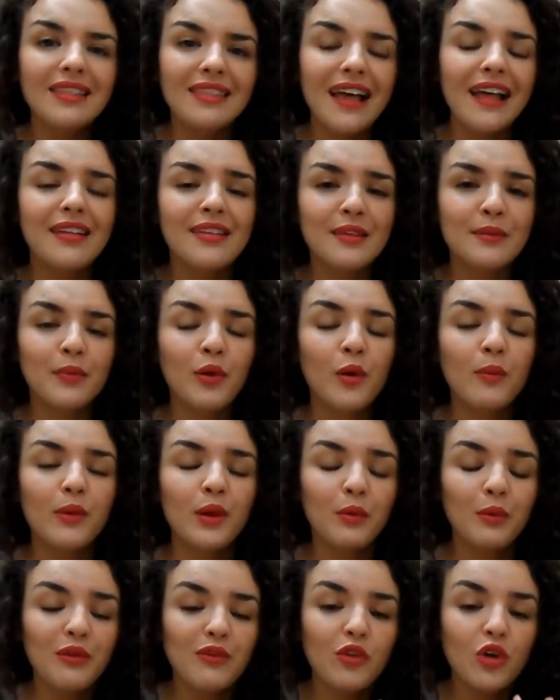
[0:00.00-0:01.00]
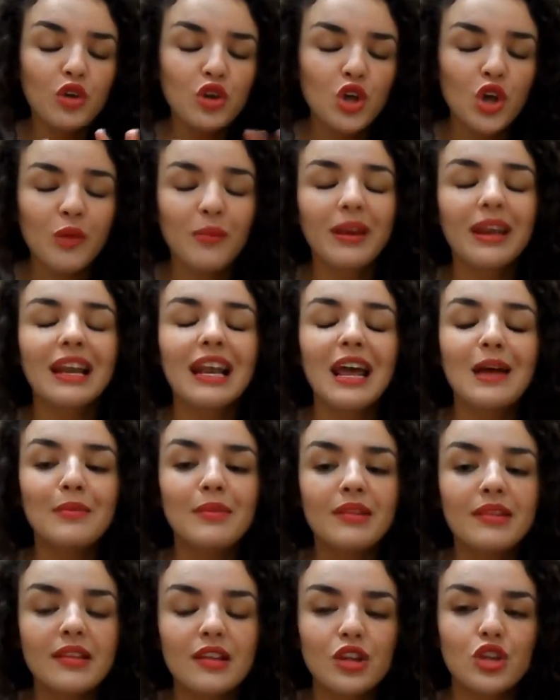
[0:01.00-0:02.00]
That's the problem. We've got too many
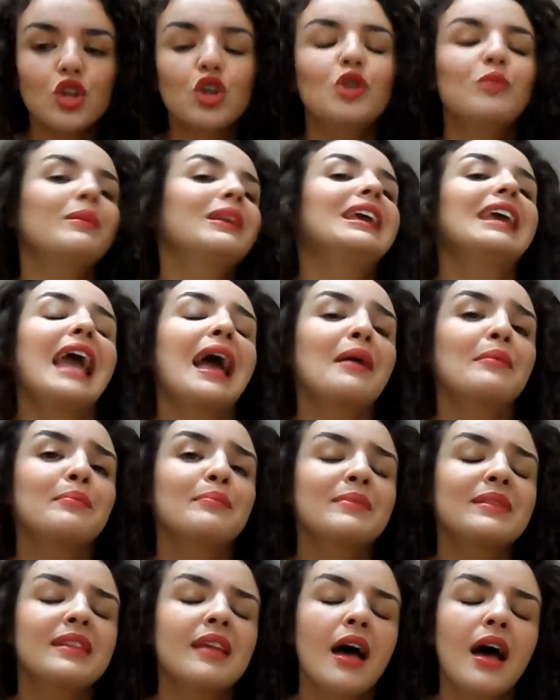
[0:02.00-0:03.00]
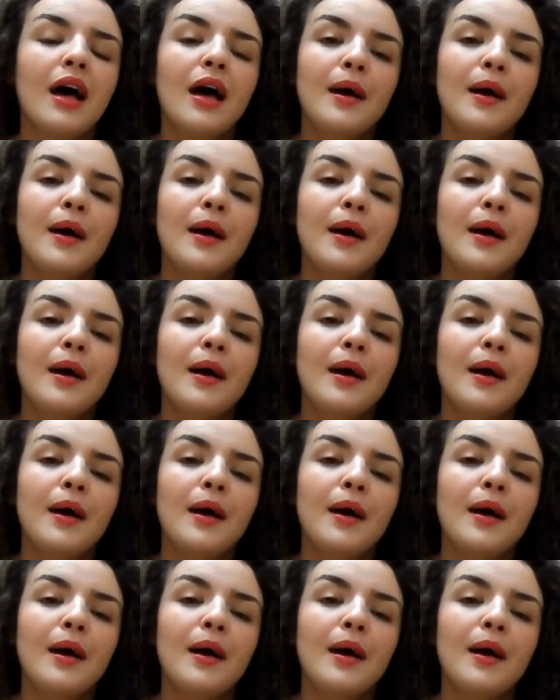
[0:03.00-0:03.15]
labels and too many camps.